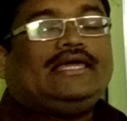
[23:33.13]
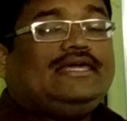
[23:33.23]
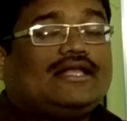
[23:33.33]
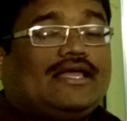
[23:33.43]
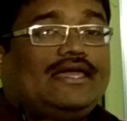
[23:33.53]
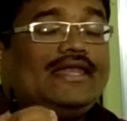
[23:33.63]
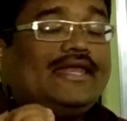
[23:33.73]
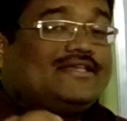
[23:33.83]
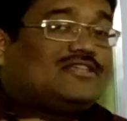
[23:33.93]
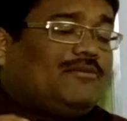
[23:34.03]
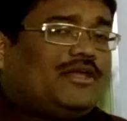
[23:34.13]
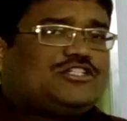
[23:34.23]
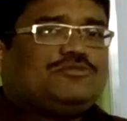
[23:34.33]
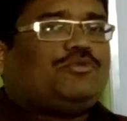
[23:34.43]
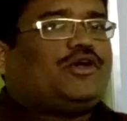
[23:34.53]
Here, in
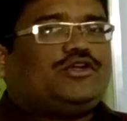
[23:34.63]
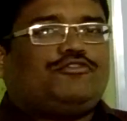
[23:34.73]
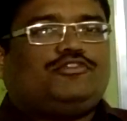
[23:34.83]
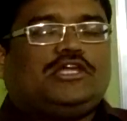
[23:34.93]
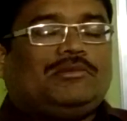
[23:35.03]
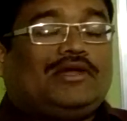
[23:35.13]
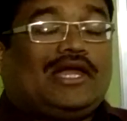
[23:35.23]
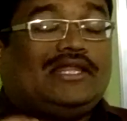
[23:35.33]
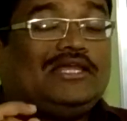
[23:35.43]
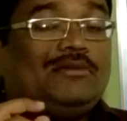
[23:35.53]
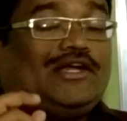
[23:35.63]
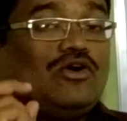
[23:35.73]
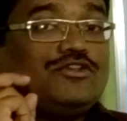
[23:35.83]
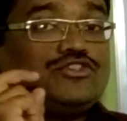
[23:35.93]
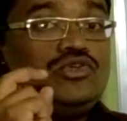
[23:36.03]
examination point of view, they might
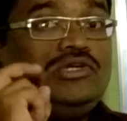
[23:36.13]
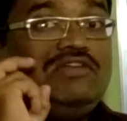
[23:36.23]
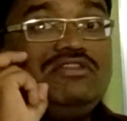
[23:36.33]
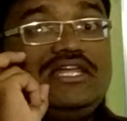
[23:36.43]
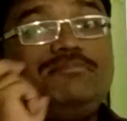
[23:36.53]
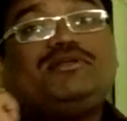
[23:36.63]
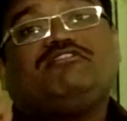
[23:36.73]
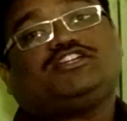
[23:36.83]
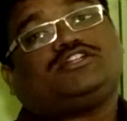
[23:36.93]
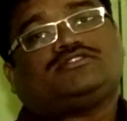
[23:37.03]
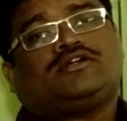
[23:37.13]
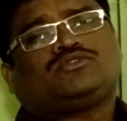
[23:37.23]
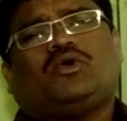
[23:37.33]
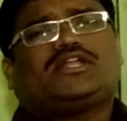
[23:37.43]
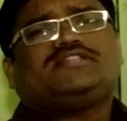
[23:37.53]
ask you even the abbreviations
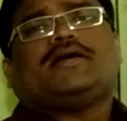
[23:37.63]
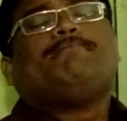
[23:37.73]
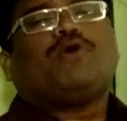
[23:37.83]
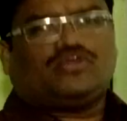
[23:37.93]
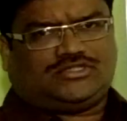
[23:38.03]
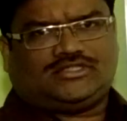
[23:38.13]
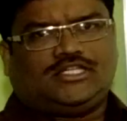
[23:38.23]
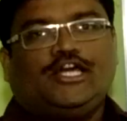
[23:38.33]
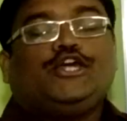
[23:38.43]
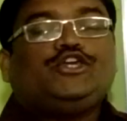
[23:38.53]
also. What is emboss?